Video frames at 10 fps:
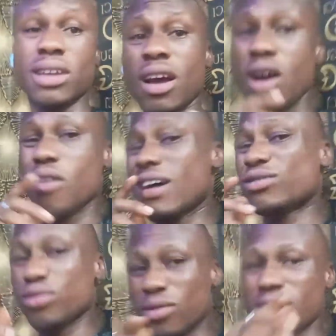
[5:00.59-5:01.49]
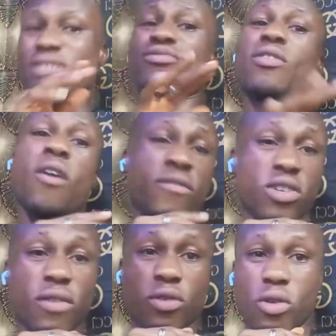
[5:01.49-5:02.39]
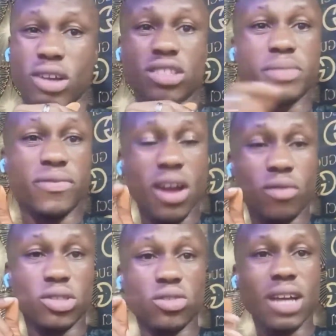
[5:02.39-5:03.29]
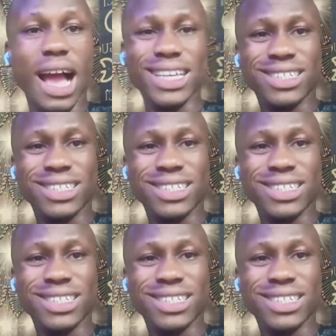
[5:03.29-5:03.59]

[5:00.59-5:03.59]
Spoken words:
All right, through this recovery of coin, to be frank with you guys,